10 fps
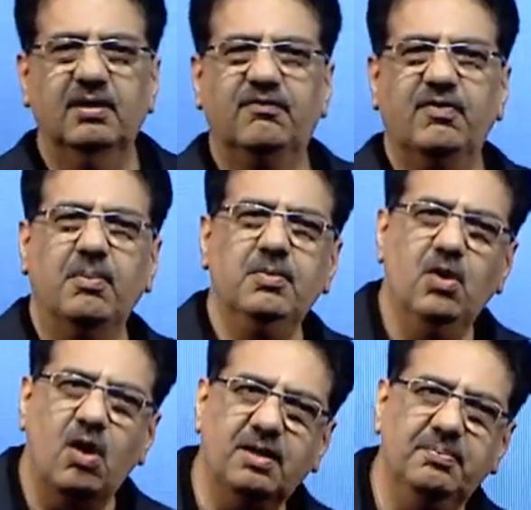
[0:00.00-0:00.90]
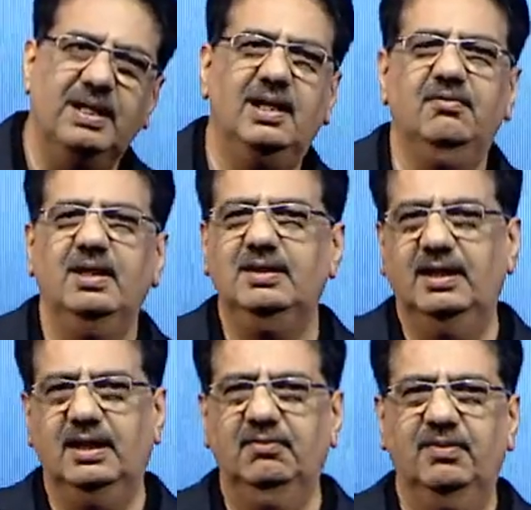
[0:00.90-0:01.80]
from not believing they
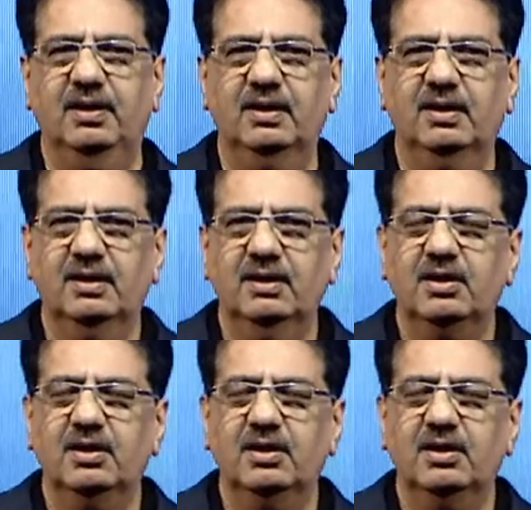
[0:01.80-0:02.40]
can win